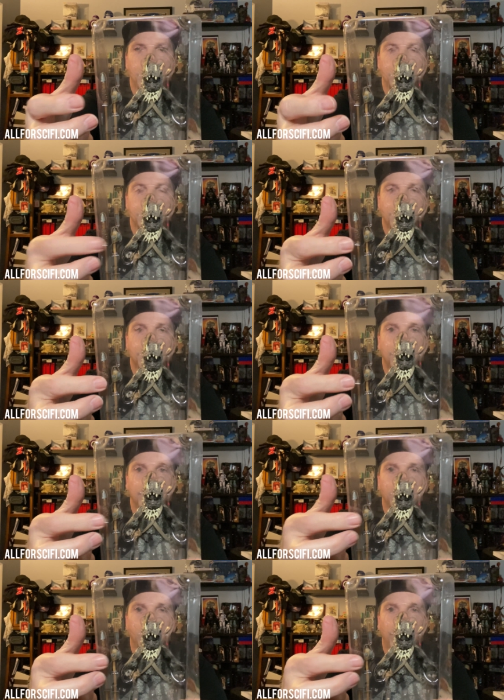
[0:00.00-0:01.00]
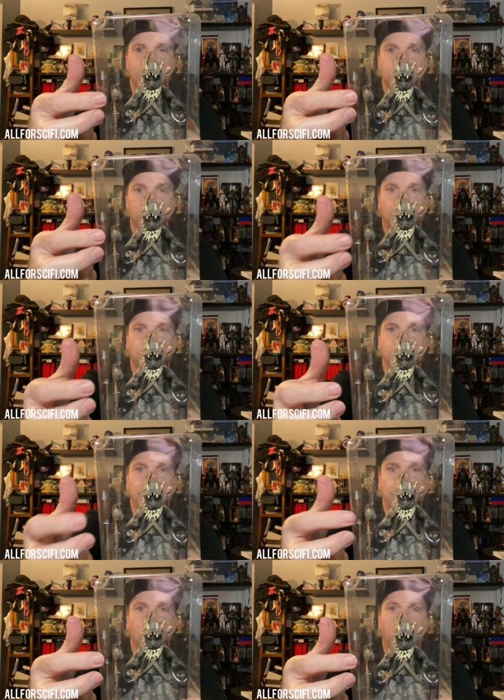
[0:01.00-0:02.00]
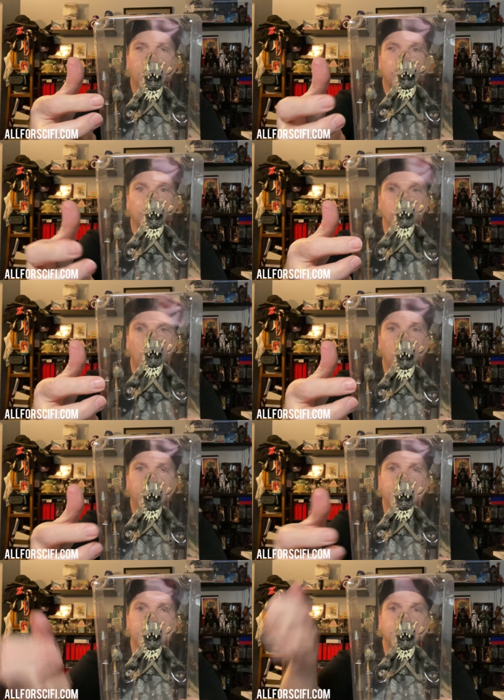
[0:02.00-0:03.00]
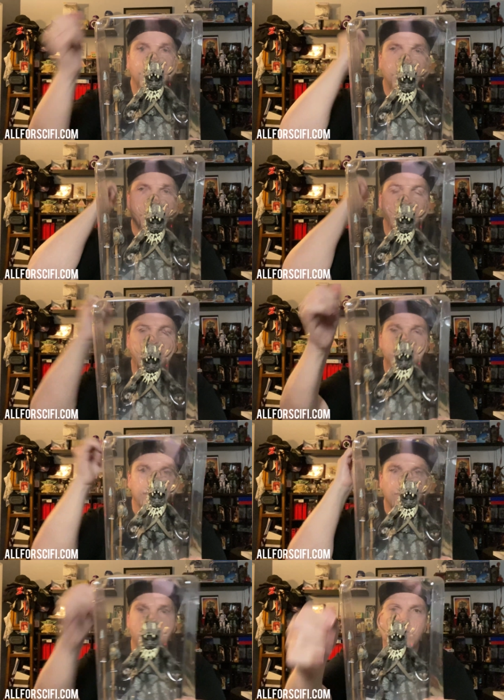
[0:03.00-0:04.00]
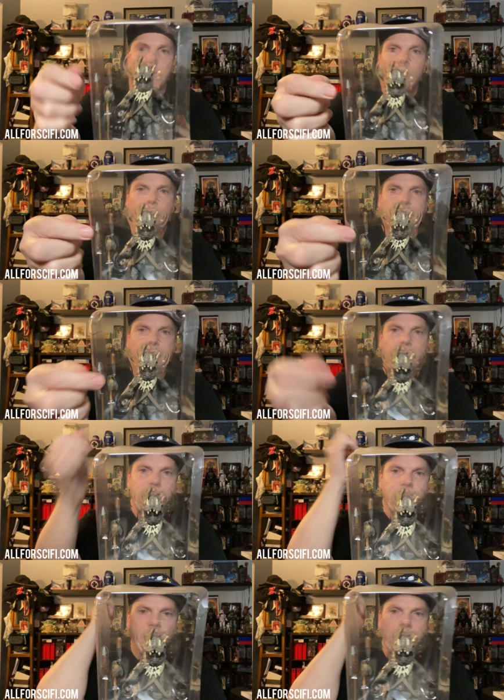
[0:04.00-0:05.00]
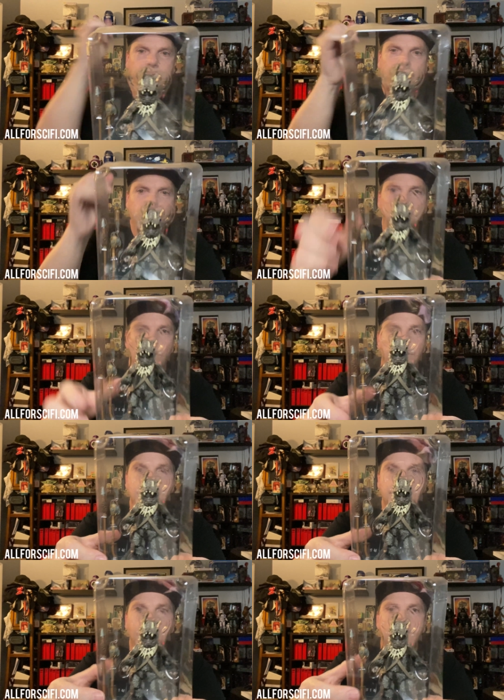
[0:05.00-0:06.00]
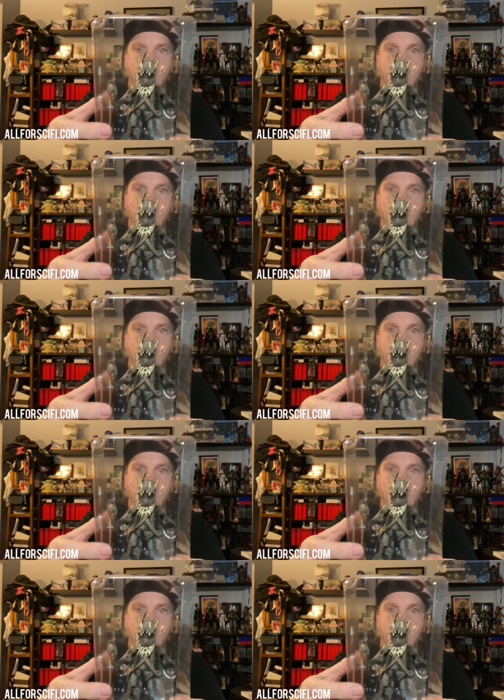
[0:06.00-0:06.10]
said that, I didn't pronounce it right, but an Ewok throwing with a knife on it, like a throwing stick,